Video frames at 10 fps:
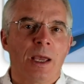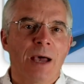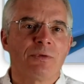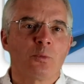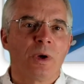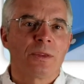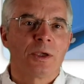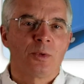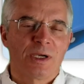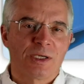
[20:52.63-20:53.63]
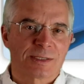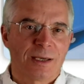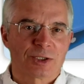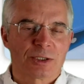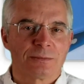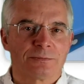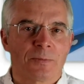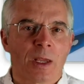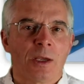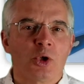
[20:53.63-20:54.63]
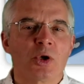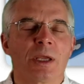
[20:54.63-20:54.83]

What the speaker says: Have it with you at each session. You